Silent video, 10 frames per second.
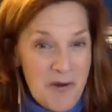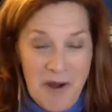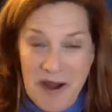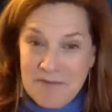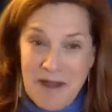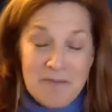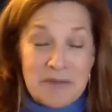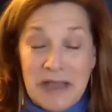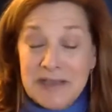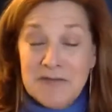I'm
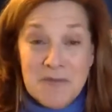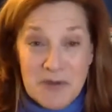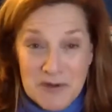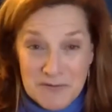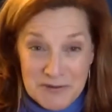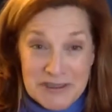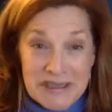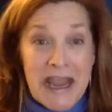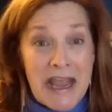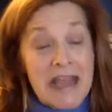blessed with beautiful
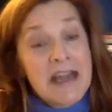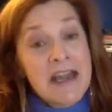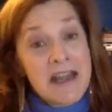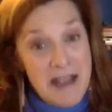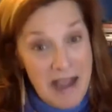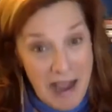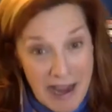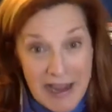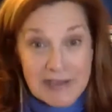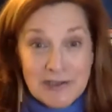skin,
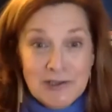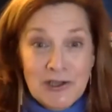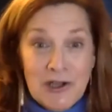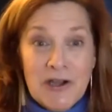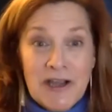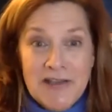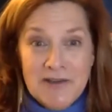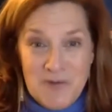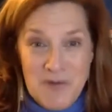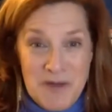I had to look as a
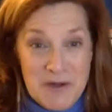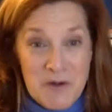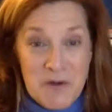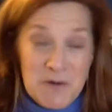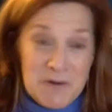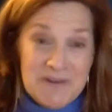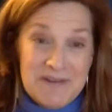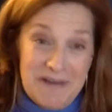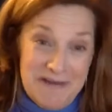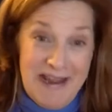woman who's
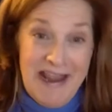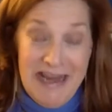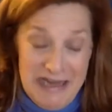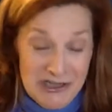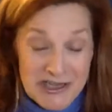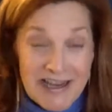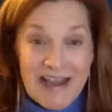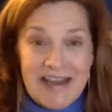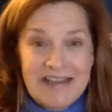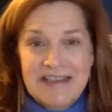aging, I
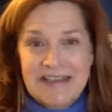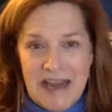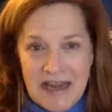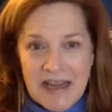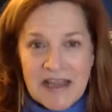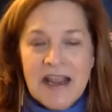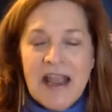hate to say it,